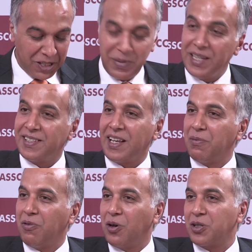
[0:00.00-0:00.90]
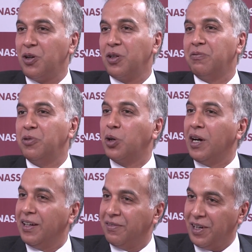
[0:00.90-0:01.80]
is being said about what's called the
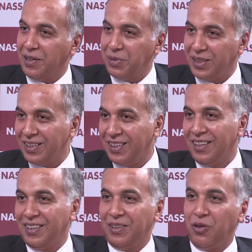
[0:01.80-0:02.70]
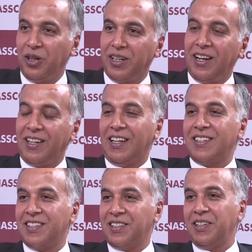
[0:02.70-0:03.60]
VUCA environment, the volatility,
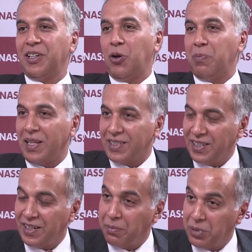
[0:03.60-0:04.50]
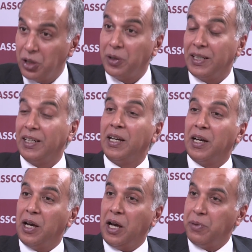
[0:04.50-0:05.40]
uncertainty, complexity and ambiguity.
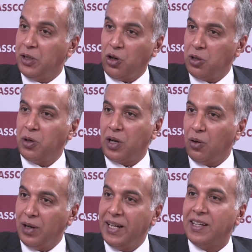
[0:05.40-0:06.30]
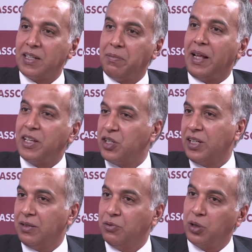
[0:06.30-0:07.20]
And we talk about how leaders are managing
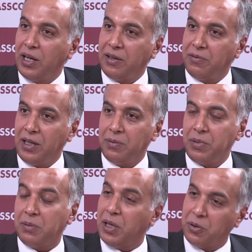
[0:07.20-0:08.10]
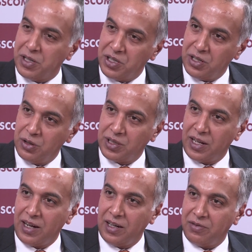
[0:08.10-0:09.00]
in a VUCA environment. My question to you is a
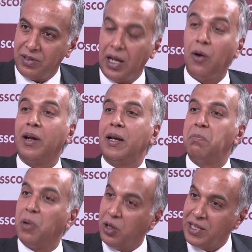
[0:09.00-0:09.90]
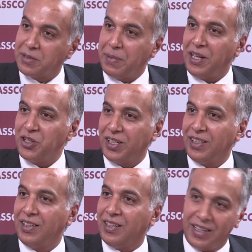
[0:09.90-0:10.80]
little different. How are employees managing
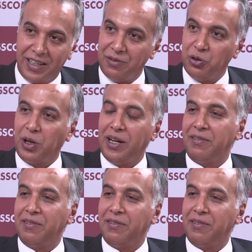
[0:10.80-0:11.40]
in the VUCA